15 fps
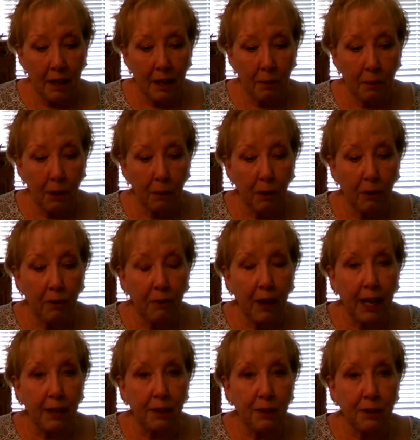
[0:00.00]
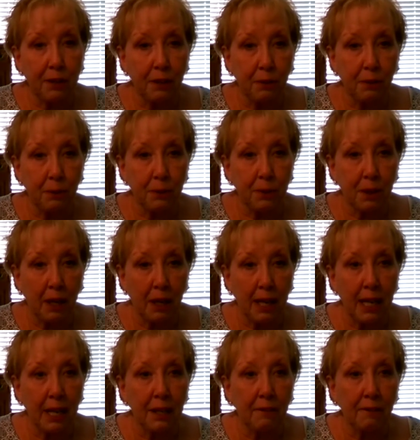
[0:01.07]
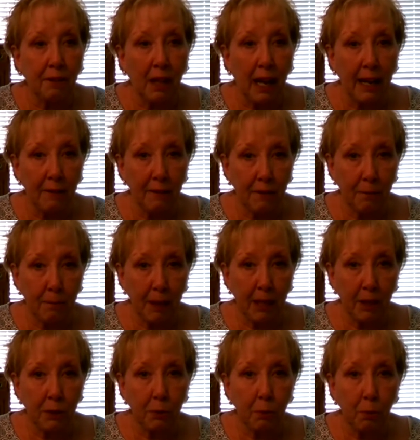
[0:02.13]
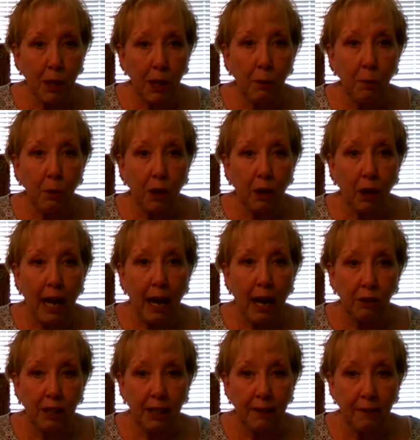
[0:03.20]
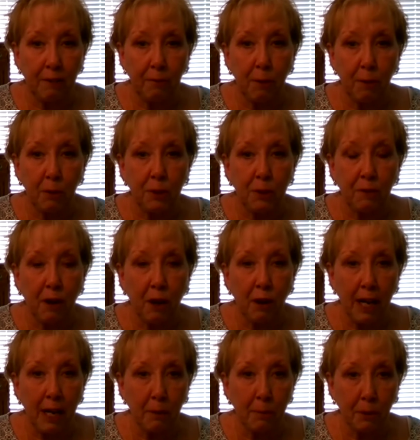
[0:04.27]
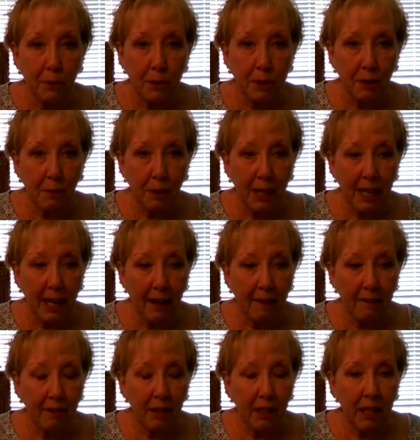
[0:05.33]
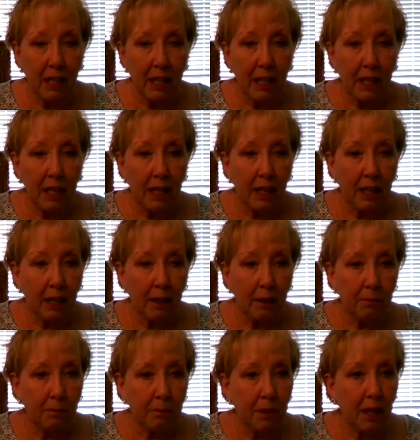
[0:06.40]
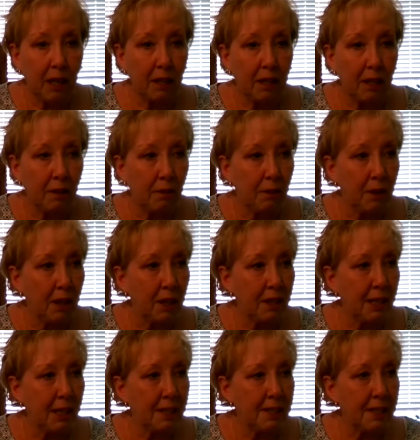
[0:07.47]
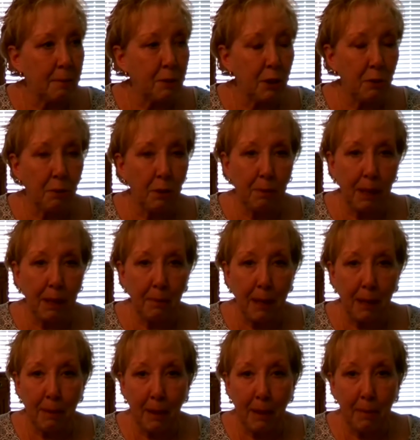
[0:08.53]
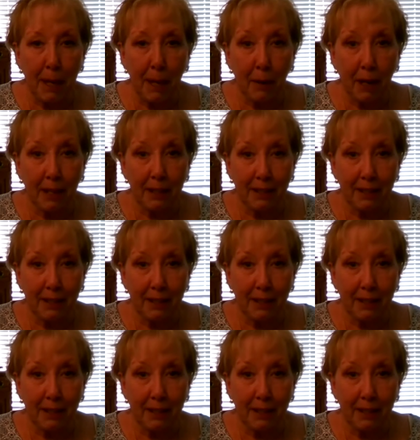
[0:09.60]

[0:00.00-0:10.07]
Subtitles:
we will face those end of life because we will outlive most of our animals that we have. The exception would be maybe a parrot.